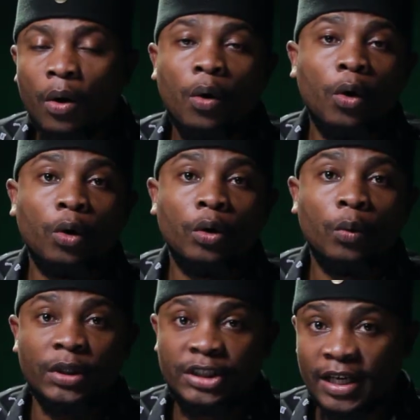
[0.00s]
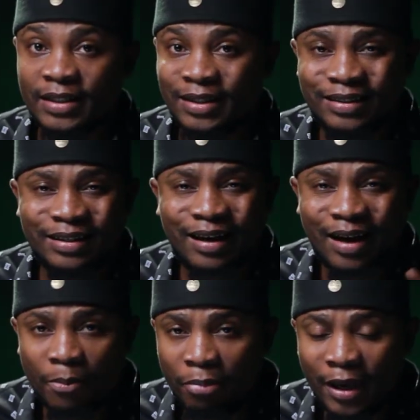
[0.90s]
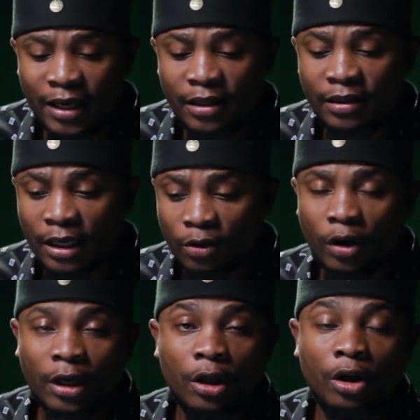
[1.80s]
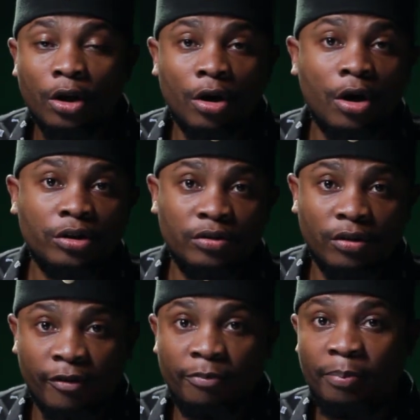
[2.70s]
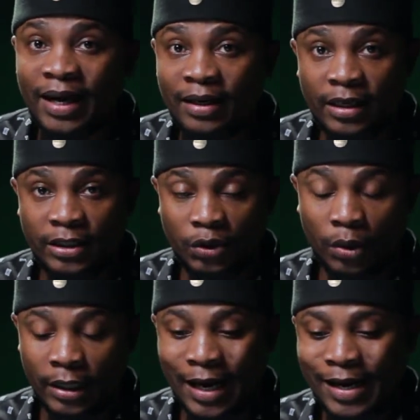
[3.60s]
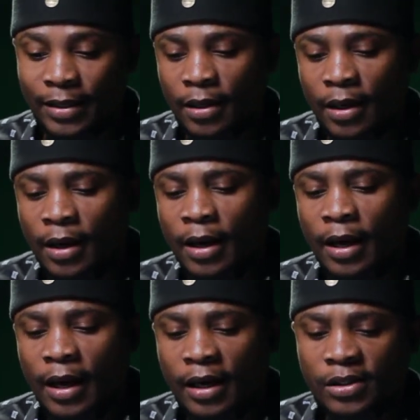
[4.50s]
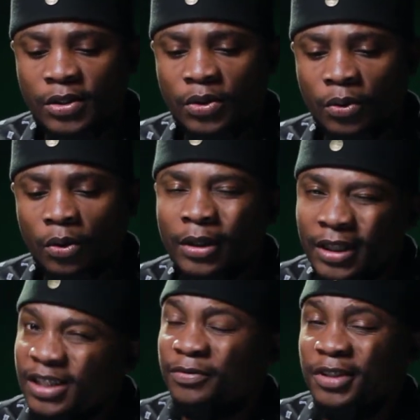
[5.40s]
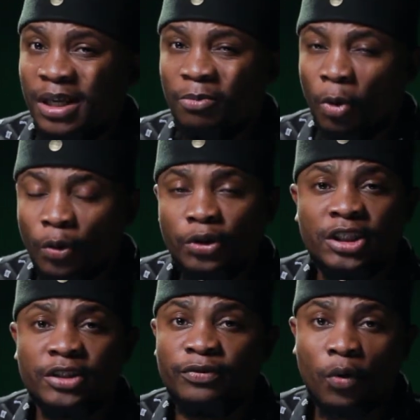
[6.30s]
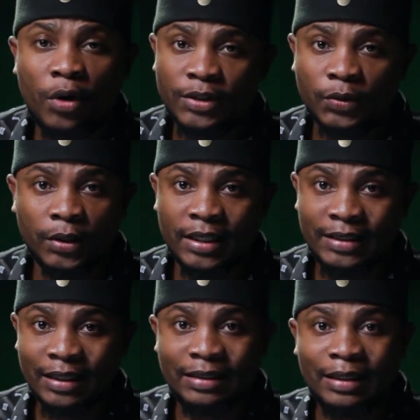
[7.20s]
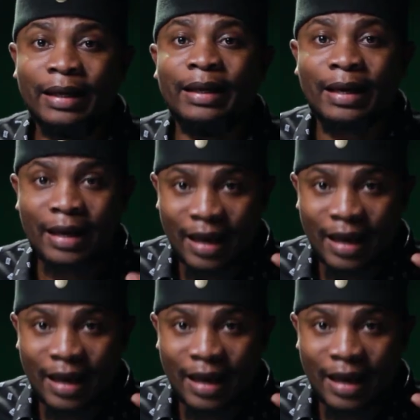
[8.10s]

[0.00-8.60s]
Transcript: whole watches. They did a campaign that got a lot of backlash online. And so on this video, I'm going to just focus on the satanic